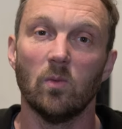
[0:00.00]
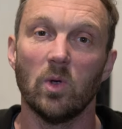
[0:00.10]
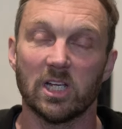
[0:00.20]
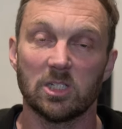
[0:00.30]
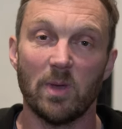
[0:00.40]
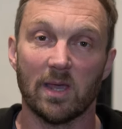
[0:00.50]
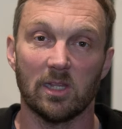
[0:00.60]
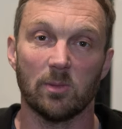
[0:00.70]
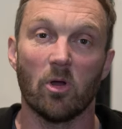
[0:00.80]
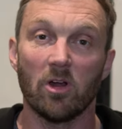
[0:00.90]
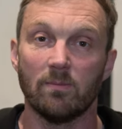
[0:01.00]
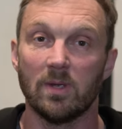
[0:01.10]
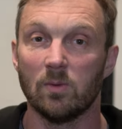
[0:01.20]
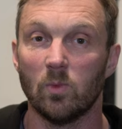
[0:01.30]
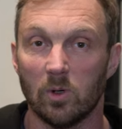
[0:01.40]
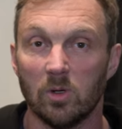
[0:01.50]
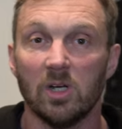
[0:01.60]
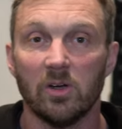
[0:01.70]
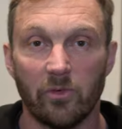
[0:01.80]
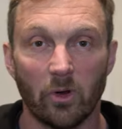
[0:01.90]
We expect that the programming will
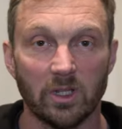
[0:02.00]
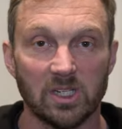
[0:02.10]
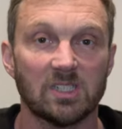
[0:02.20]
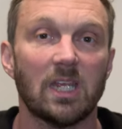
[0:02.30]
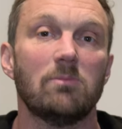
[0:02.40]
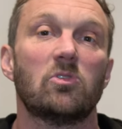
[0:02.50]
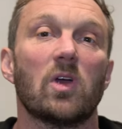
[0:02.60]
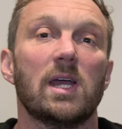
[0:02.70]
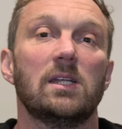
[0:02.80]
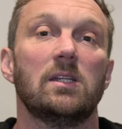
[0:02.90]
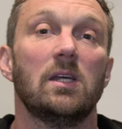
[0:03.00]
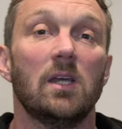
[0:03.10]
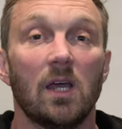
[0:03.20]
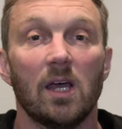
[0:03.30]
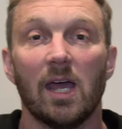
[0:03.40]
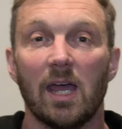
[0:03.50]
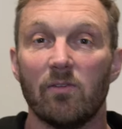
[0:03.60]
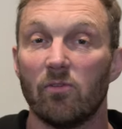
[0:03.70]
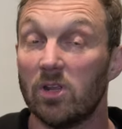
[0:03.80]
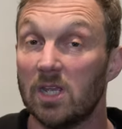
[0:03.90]
follow this same trend
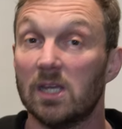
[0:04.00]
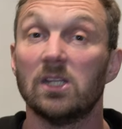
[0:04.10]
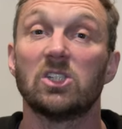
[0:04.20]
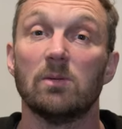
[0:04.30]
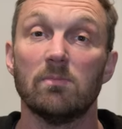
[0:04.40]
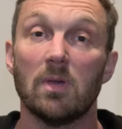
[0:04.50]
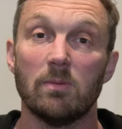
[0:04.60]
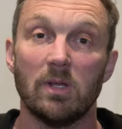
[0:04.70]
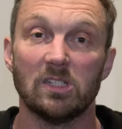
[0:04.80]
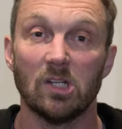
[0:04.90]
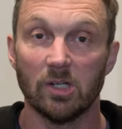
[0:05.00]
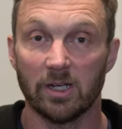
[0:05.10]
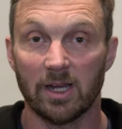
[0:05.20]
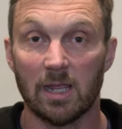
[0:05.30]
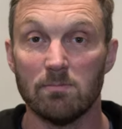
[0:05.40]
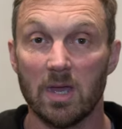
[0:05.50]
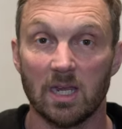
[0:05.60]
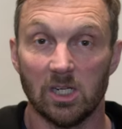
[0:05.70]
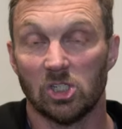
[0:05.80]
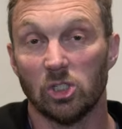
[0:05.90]
every year, so maybe you need to look at
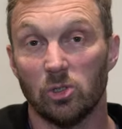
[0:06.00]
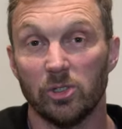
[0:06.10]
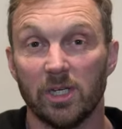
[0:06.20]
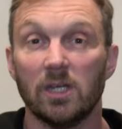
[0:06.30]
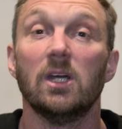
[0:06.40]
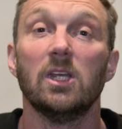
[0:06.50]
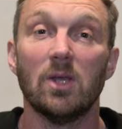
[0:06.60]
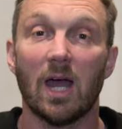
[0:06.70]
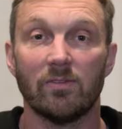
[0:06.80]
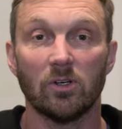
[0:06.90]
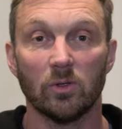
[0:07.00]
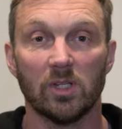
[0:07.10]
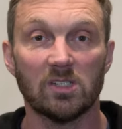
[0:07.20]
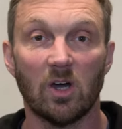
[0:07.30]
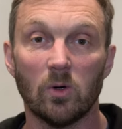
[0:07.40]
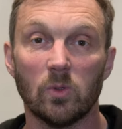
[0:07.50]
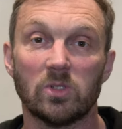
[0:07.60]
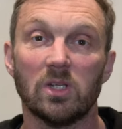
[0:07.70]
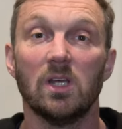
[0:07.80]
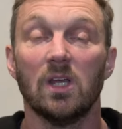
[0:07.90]
making sure that you haven't got these
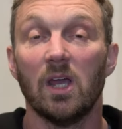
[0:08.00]
holes